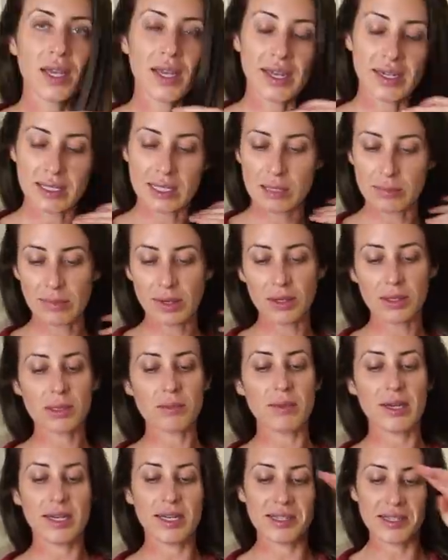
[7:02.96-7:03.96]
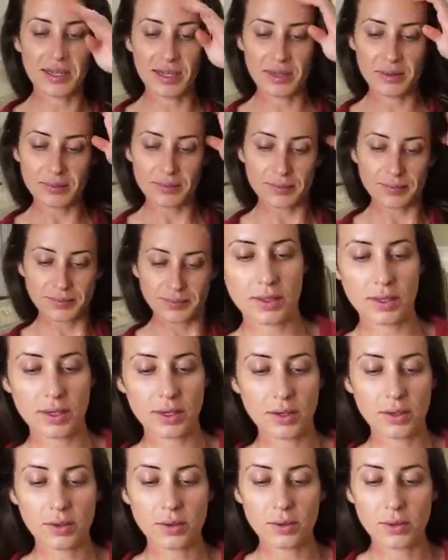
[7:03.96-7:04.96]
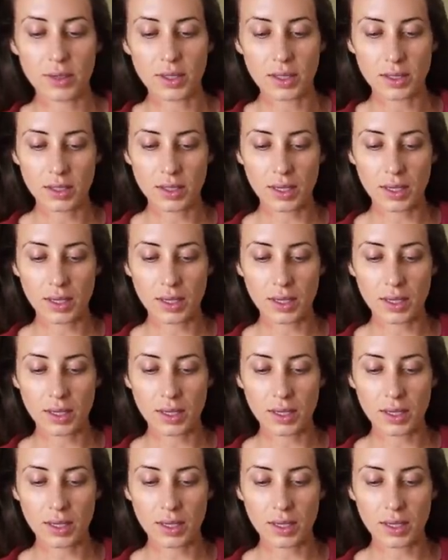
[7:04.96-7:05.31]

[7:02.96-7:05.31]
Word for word: It smells amazing. So